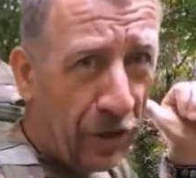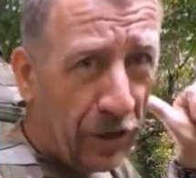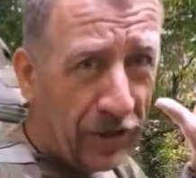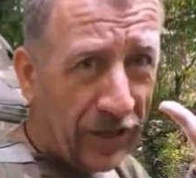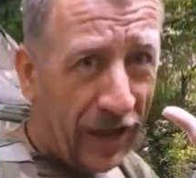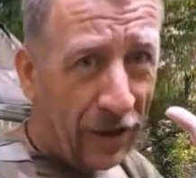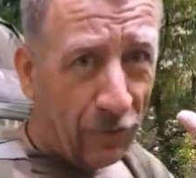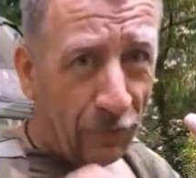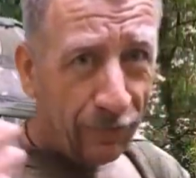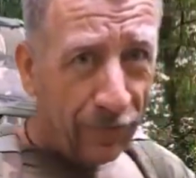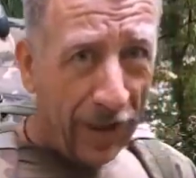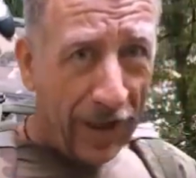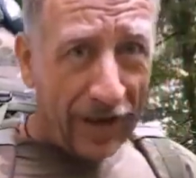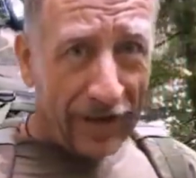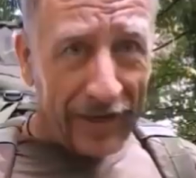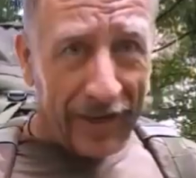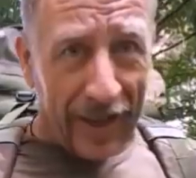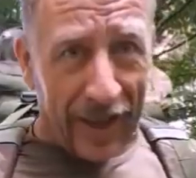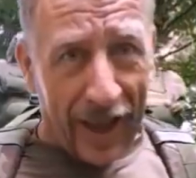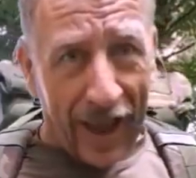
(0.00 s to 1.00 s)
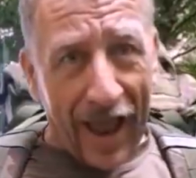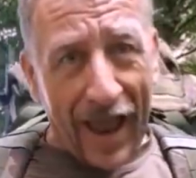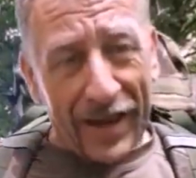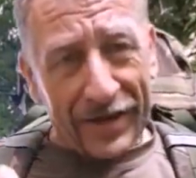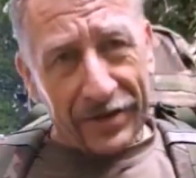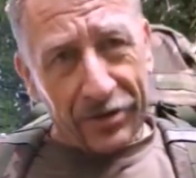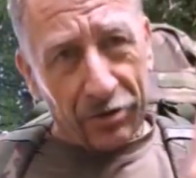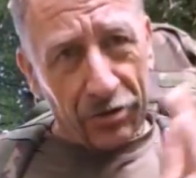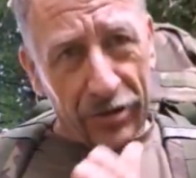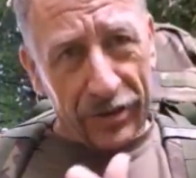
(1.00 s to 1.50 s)
bug out bag
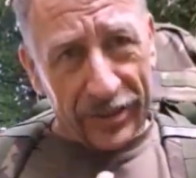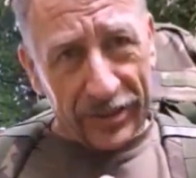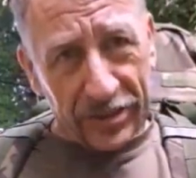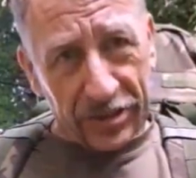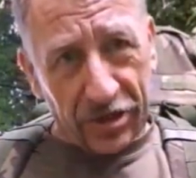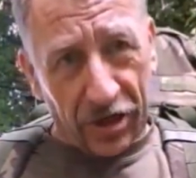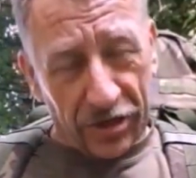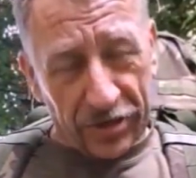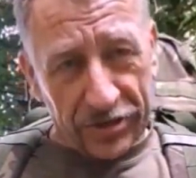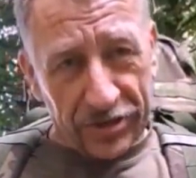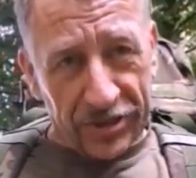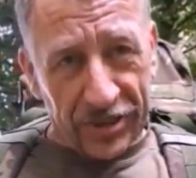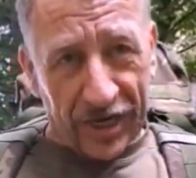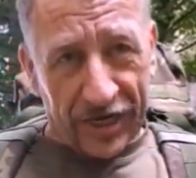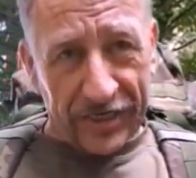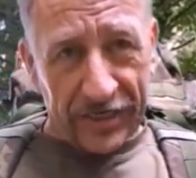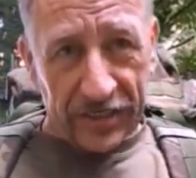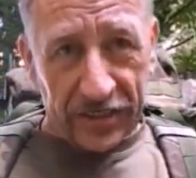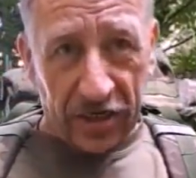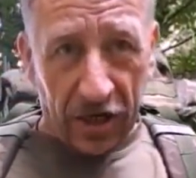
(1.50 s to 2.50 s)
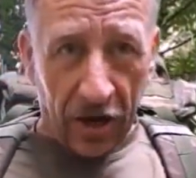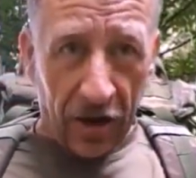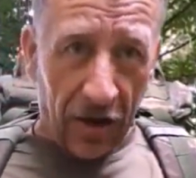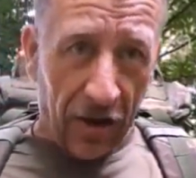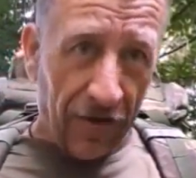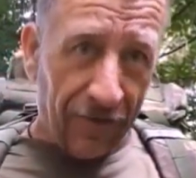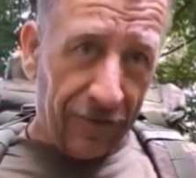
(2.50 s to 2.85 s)
and all its contents